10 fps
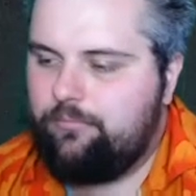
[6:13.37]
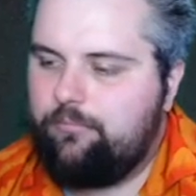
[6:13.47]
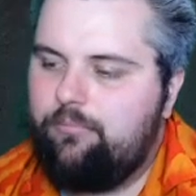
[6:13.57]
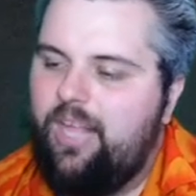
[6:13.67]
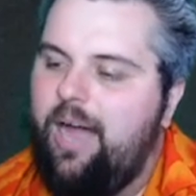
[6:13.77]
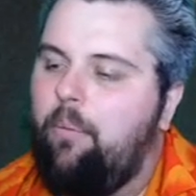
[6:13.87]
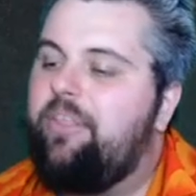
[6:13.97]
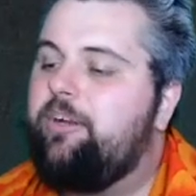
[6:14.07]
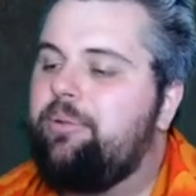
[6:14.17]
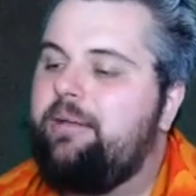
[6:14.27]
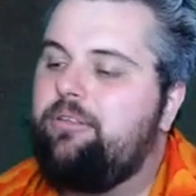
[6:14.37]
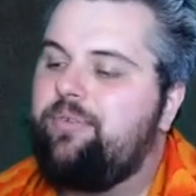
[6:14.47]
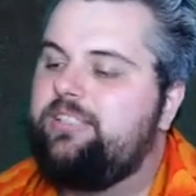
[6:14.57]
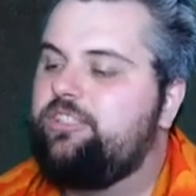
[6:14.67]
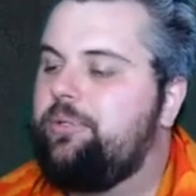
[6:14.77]
Whether you're playing with
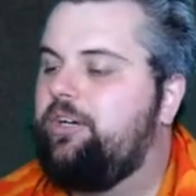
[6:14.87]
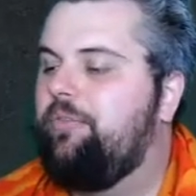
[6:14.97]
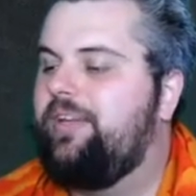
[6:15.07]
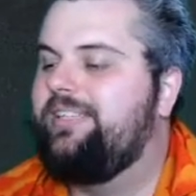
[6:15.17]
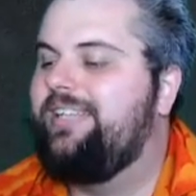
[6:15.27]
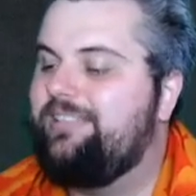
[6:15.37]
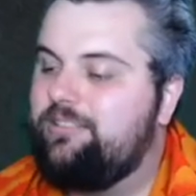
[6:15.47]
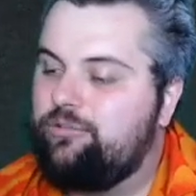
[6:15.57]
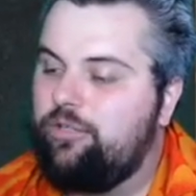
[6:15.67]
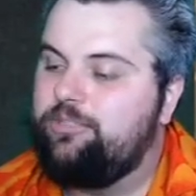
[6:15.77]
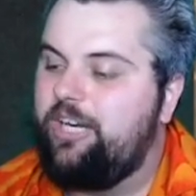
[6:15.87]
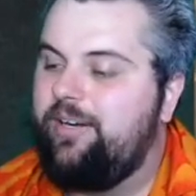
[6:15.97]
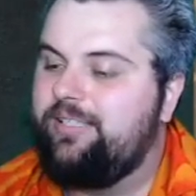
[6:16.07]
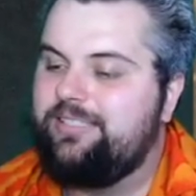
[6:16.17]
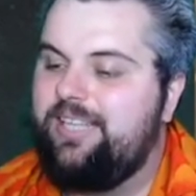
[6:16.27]
friends or doing your own thing, Tesla Storm
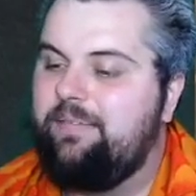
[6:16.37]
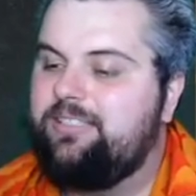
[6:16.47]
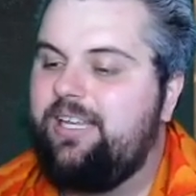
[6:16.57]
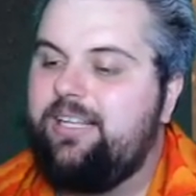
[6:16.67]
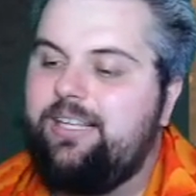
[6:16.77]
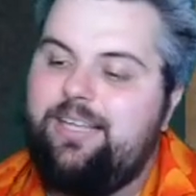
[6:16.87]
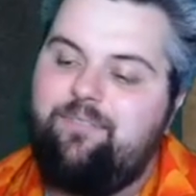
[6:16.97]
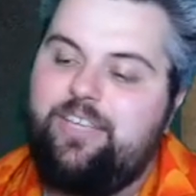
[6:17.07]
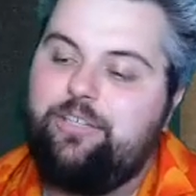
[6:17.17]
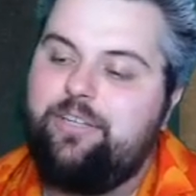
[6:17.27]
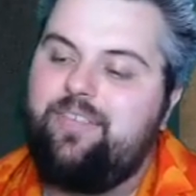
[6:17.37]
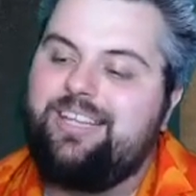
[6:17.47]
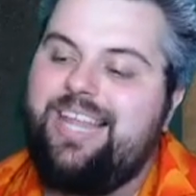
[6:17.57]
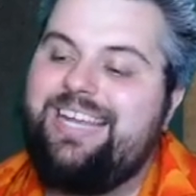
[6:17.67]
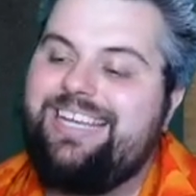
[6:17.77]
generates a devastating field of
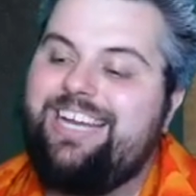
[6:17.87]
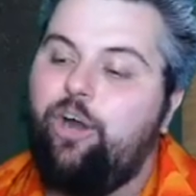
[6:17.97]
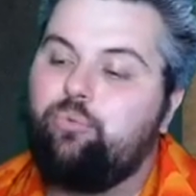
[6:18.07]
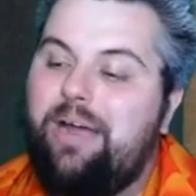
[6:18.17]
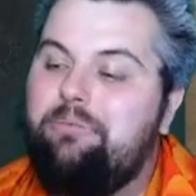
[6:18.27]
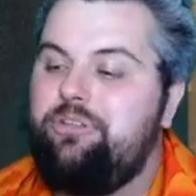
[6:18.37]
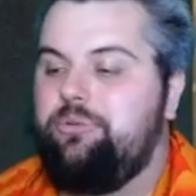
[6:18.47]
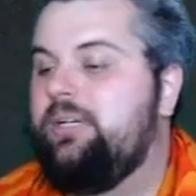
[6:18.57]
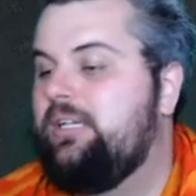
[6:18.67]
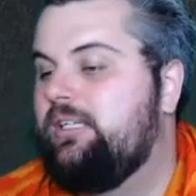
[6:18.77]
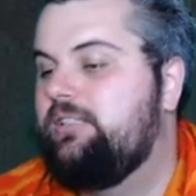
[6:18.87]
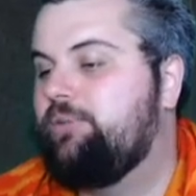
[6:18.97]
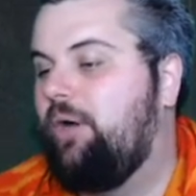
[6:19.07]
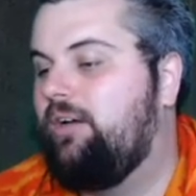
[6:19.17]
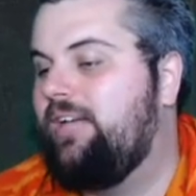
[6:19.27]
lightning around you, so
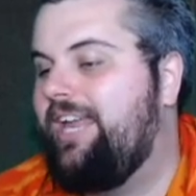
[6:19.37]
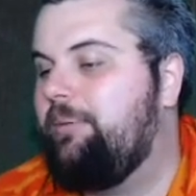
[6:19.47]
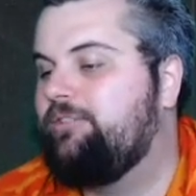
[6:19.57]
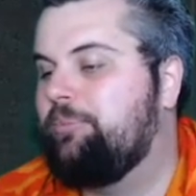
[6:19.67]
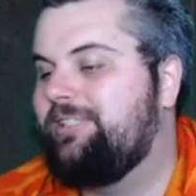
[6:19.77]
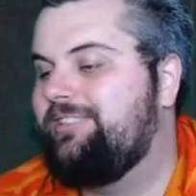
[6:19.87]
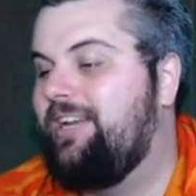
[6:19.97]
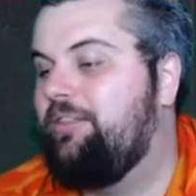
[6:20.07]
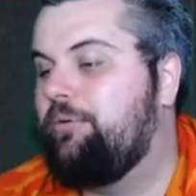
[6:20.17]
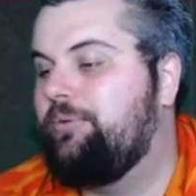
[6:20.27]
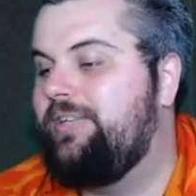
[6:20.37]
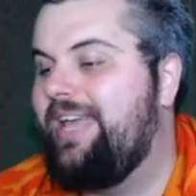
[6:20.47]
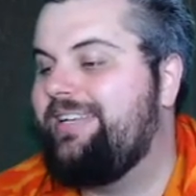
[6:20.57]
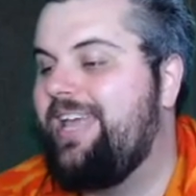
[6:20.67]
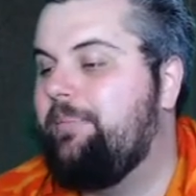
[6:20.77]
all enemies will be stunned through and
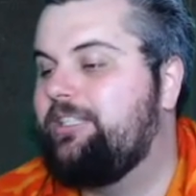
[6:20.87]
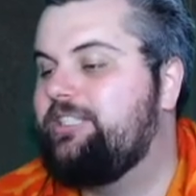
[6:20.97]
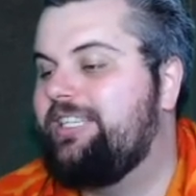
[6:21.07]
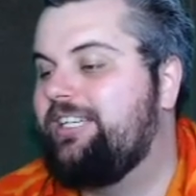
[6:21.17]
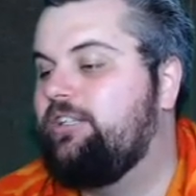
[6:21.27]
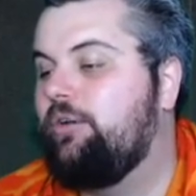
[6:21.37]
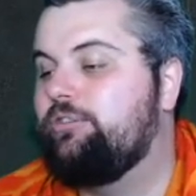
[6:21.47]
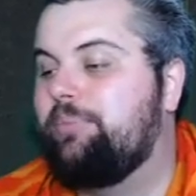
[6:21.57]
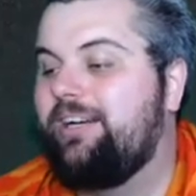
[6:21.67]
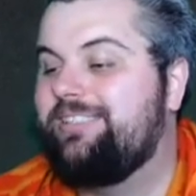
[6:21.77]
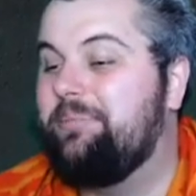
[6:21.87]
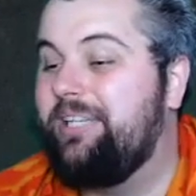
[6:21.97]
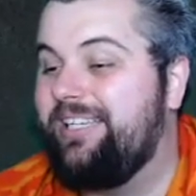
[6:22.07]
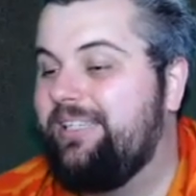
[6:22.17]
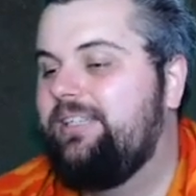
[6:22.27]
damaged in close
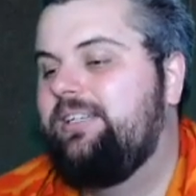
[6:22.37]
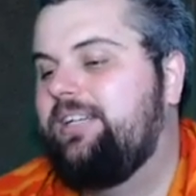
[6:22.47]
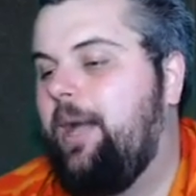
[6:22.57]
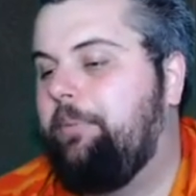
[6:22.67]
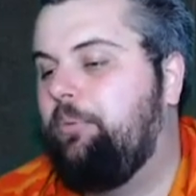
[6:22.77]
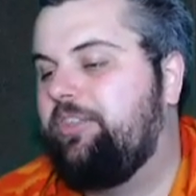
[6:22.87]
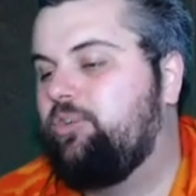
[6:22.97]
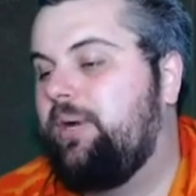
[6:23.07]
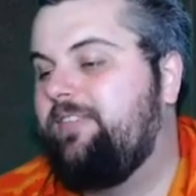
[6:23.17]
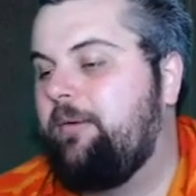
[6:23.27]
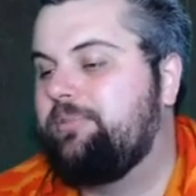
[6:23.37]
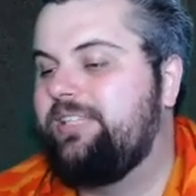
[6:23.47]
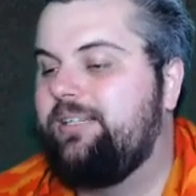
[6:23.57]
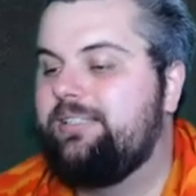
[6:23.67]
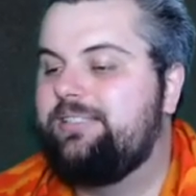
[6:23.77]
proximity. Coupled with a
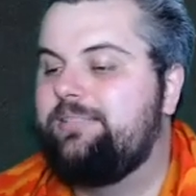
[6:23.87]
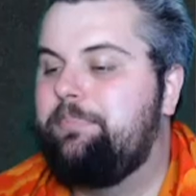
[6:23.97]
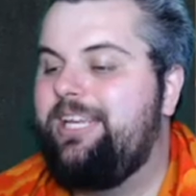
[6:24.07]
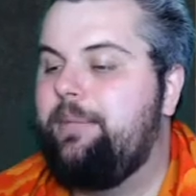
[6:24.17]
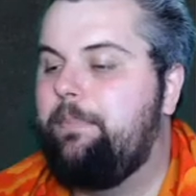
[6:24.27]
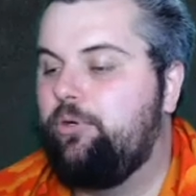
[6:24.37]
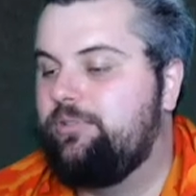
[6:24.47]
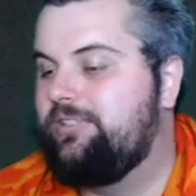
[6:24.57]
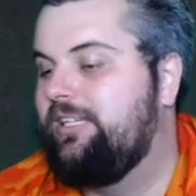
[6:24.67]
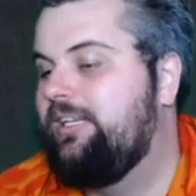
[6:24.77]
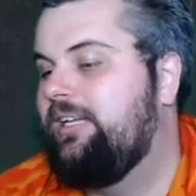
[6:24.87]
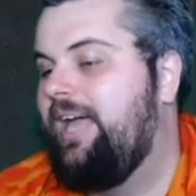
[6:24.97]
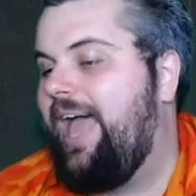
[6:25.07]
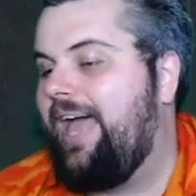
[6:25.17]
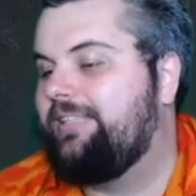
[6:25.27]
25% speed boost
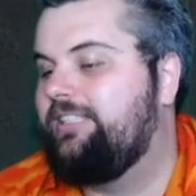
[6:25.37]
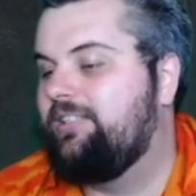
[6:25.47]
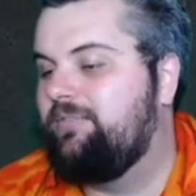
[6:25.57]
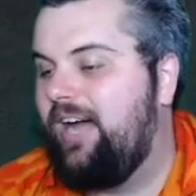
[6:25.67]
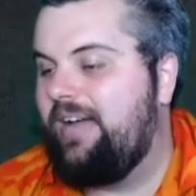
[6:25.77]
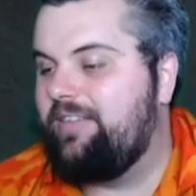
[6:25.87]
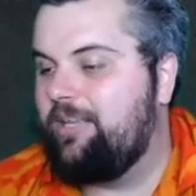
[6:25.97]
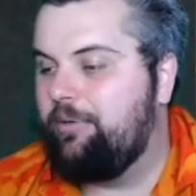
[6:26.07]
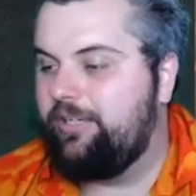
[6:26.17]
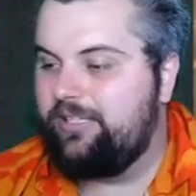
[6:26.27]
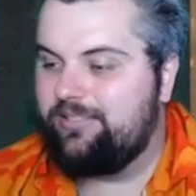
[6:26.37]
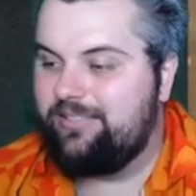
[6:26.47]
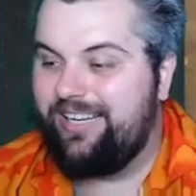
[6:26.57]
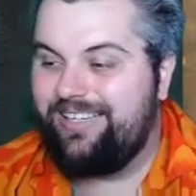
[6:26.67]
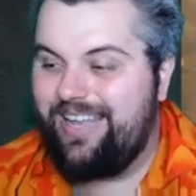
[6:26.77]
at tier 5 and the ability to stun
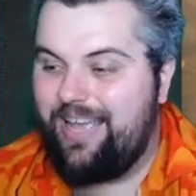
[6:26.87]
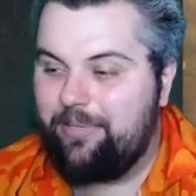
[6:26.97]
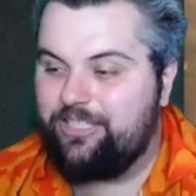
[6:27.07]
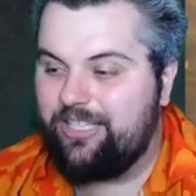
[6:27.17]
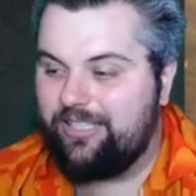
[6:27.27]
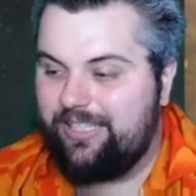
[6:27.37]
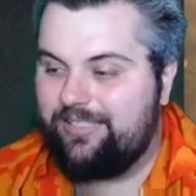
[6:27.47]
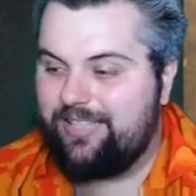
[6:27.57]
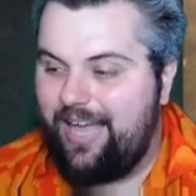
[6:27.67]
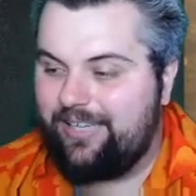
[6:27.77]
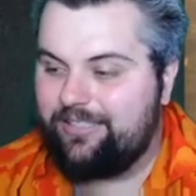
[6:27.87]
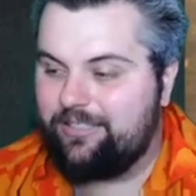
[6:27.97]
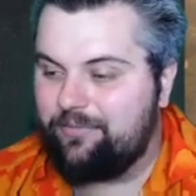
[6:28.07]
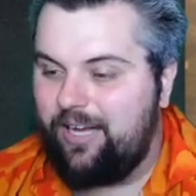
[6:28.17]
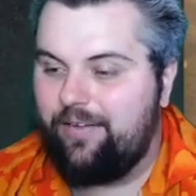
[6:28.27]
and damage elites at tier
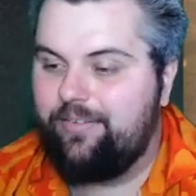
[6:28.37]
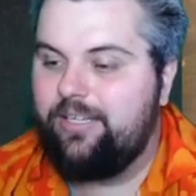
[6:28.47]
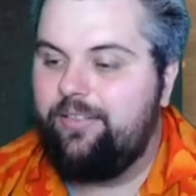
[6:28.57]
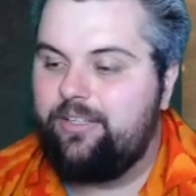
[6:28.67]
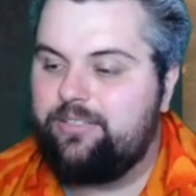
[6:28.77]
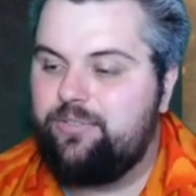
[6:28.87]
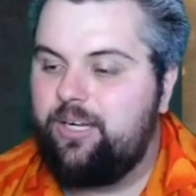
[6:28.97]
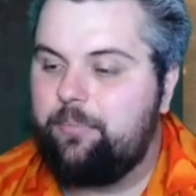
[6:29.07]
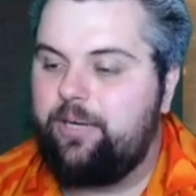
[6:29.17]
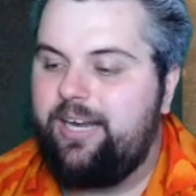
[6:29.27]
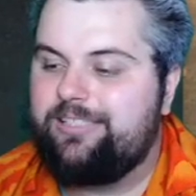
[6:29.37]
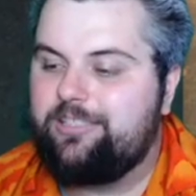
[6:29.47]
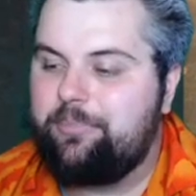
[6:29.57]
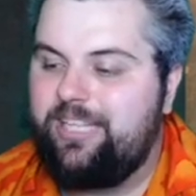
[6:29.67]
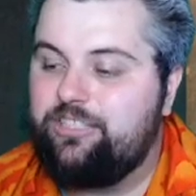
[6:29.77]
5, this field upgrade has the
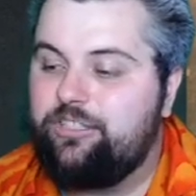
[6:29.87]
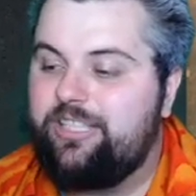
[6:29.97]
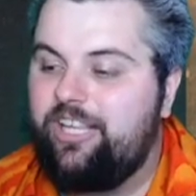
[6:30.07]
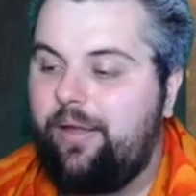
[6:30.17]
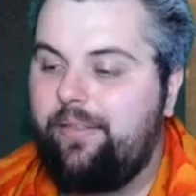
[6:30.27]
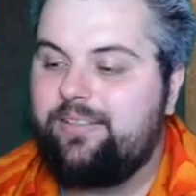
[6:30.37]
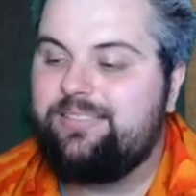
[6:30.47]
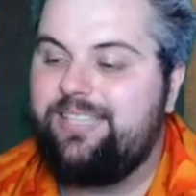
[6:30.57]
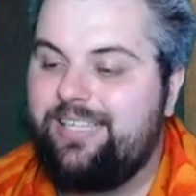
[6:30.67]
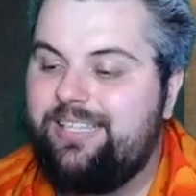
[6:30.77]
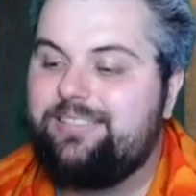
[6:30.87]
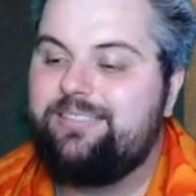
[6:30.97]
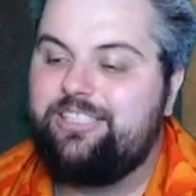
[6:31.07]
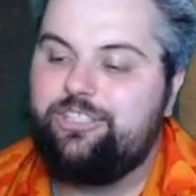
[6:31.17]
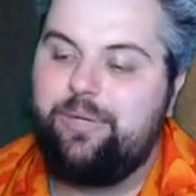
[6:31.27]
potential to get you out of the stickiest
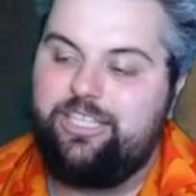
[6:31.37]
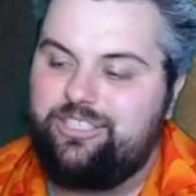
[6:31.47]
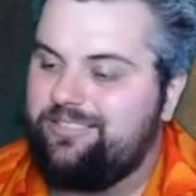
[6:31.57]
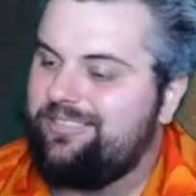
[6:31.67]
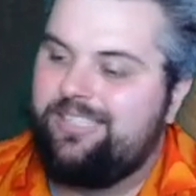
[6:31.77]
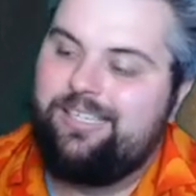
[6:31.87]
situations.